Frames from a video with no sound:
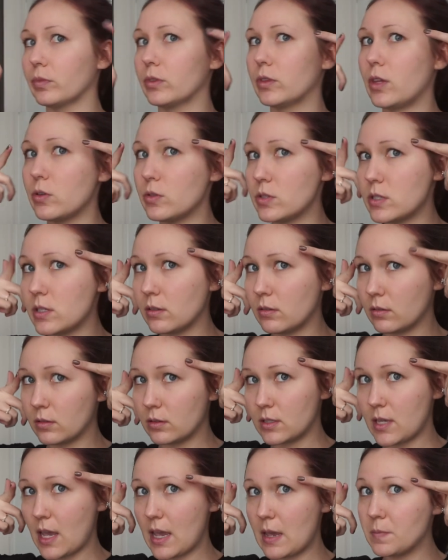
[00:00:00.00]
those
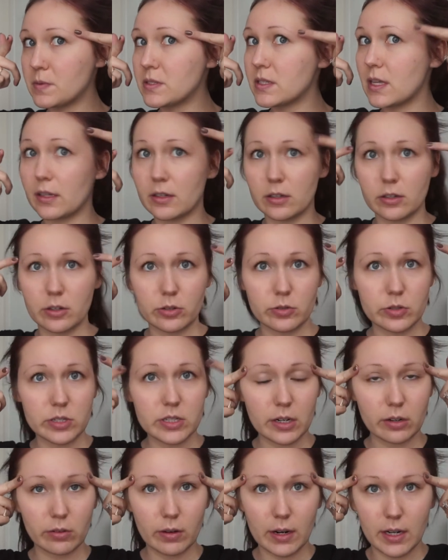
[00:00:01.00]
tapes that, you know, you
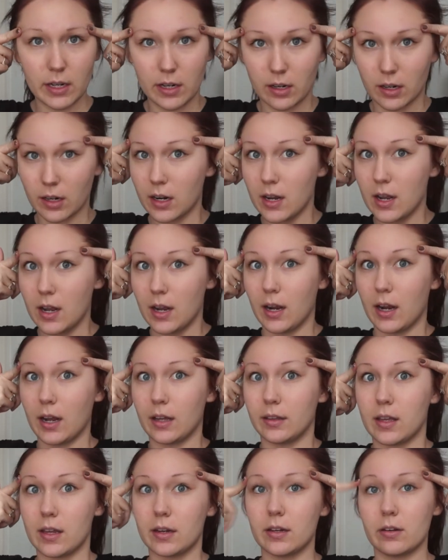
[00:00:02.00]
stick right here
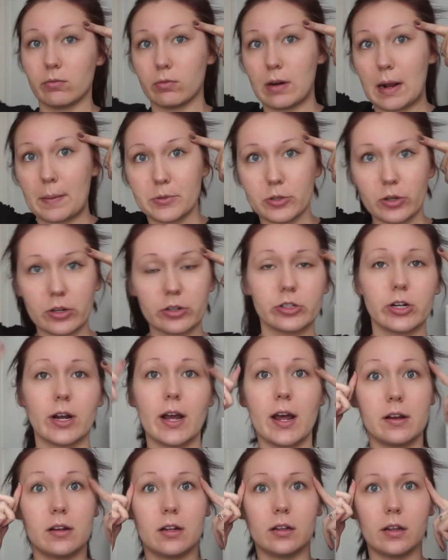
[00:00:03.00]
and then it wraps around your
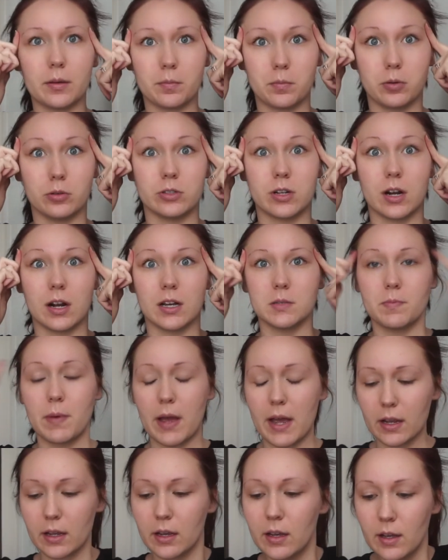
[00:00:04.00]
head and it like pulls your eyes
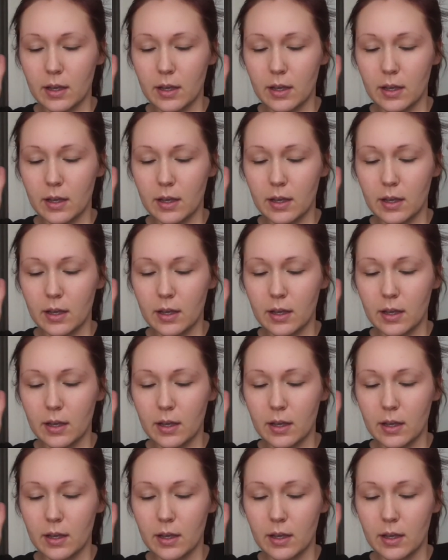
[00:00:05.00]
back.